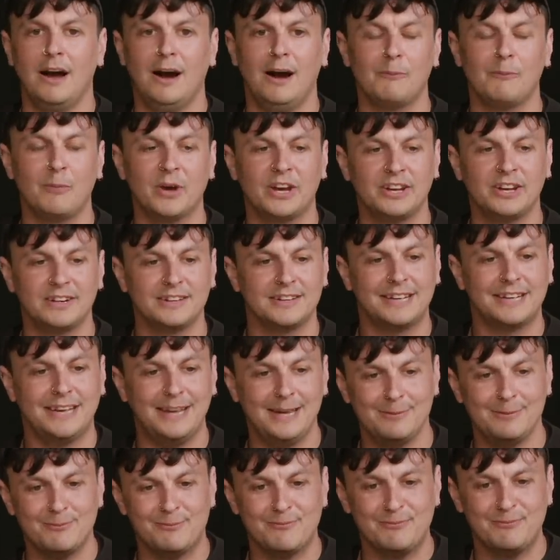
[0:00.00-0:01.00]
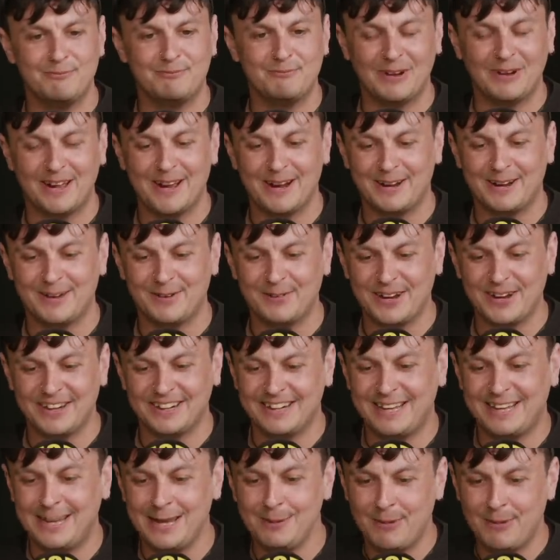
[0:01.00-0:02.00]
We're gonna keep like we're
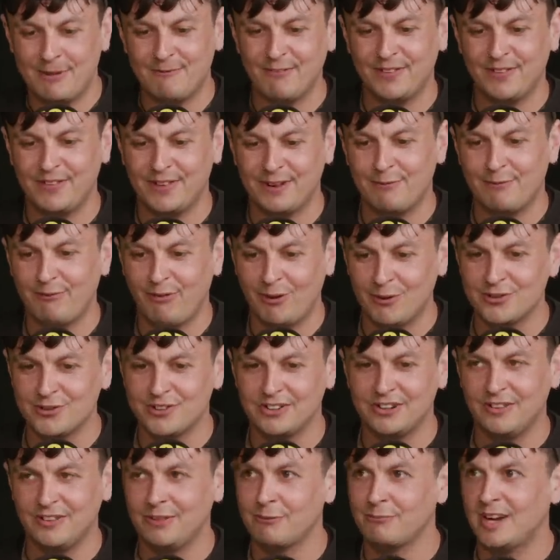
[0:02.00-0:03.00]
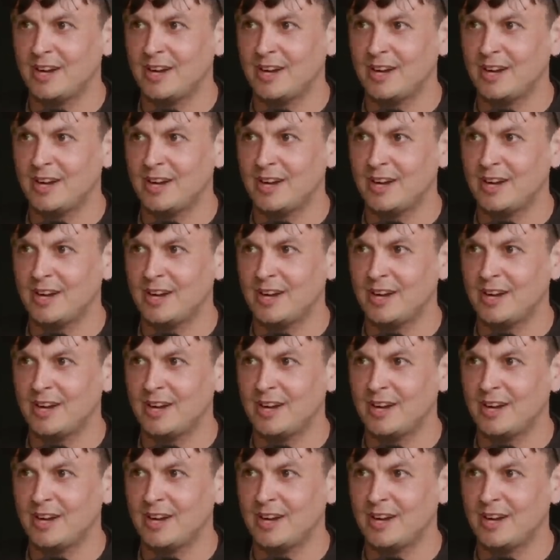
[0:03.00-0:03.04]
gonna keep everything frozen at the